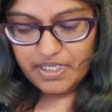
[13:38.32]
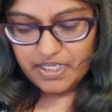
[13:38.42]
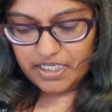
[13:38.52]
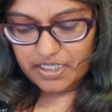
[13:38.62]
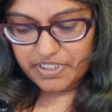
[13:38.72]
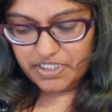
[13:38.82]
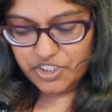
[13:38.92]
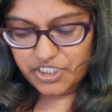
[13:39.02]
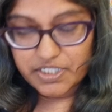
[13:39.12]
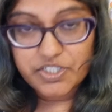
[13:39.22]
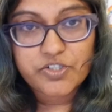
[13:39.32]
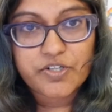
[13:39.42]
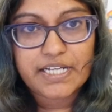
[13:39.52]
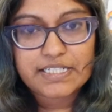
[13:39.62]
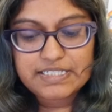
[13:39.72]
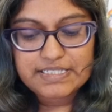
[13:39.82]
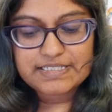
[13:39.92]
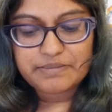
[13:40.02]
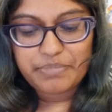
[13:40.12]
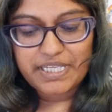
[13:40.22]
And she extracted
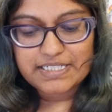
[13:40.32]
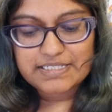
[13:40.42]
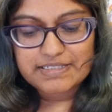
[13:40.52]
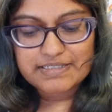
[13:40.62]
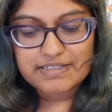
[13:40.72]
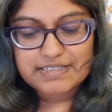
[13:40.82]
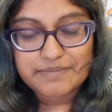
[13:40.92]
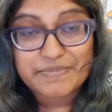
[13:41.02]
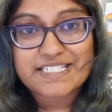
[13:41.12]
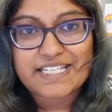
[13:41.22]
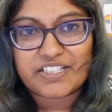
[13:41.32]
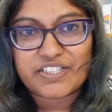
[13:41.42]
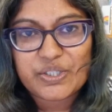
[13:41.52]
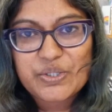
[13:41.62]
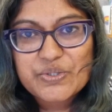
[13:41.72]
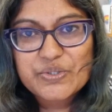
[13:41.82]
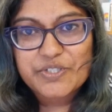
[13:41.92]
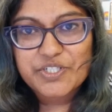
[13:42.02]
some pectins and some cellulose,